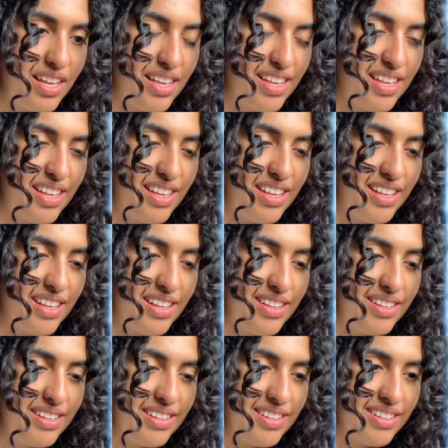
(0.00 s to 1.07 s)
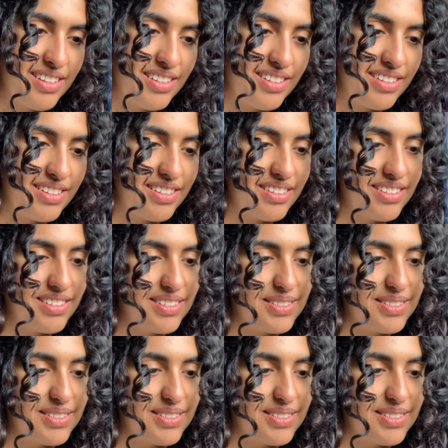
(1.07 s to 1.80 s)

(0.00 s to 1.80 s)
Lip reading: Nothing is said.